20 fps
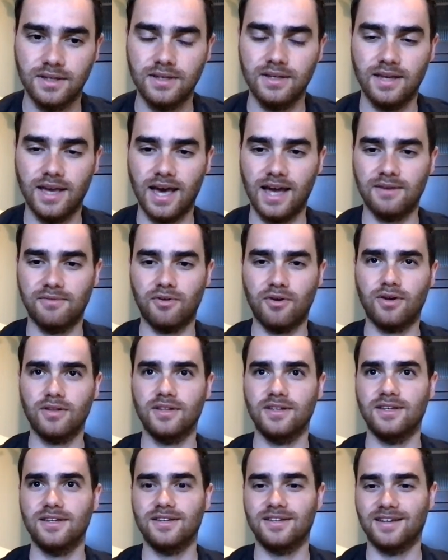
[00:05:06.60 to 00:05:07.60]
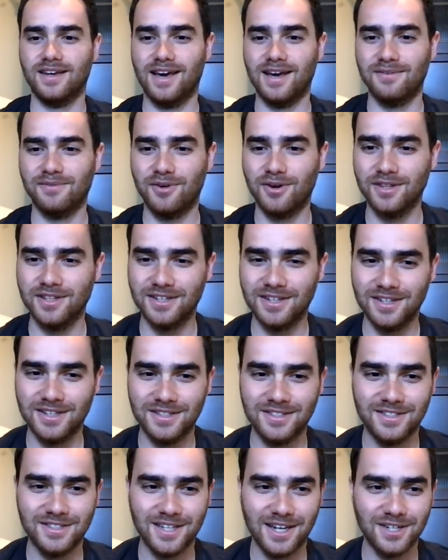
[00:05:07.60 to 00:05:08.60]
Yeah, out of all the
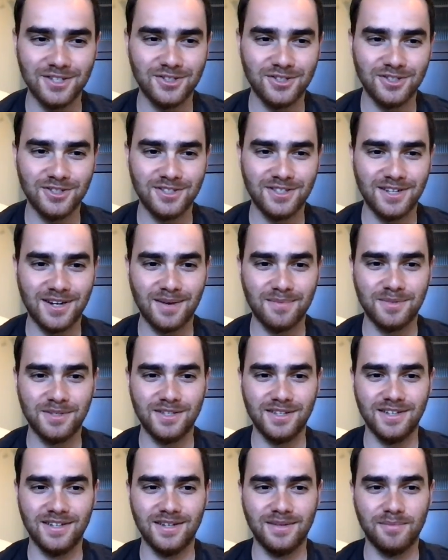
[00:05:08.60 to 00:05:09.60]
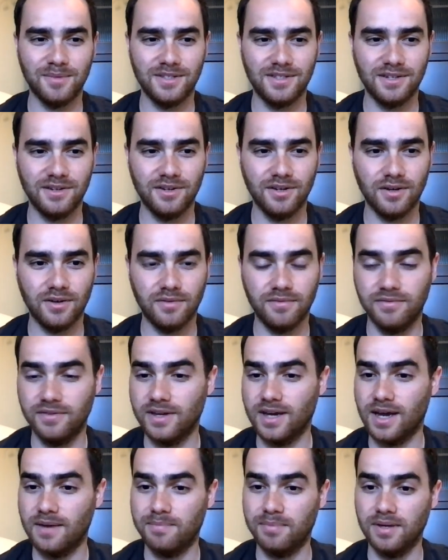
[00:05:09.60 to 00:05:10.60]
detections that I'm seeing in Material,
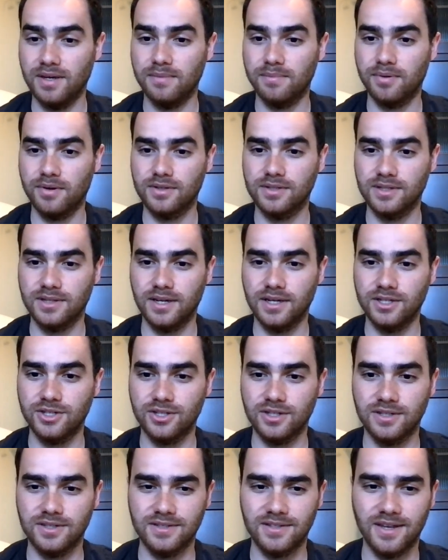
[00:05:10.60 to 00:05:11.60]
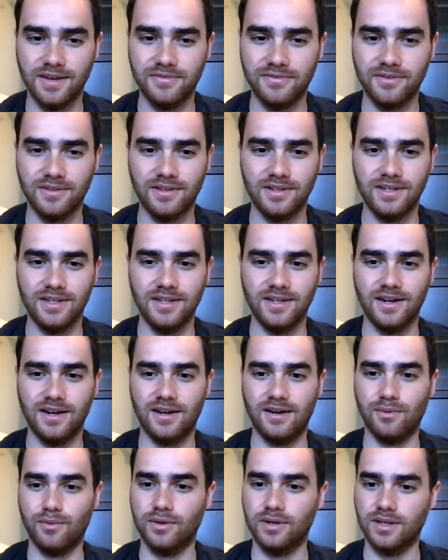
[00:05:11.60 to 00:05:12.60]
VIP impersonation is definitely
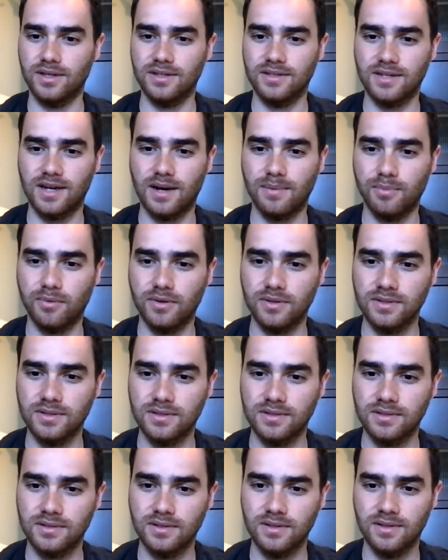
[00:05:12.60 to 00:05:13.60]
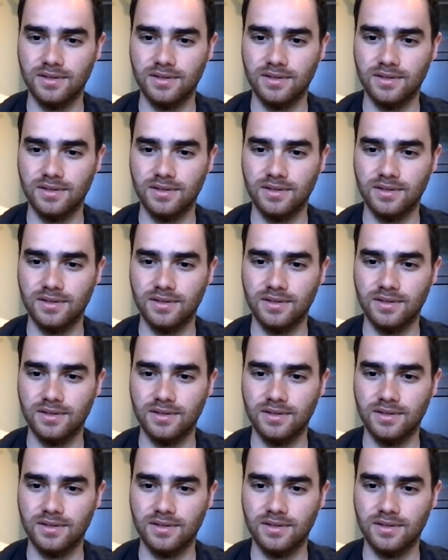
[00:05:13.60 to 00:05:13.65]
one of the top ones.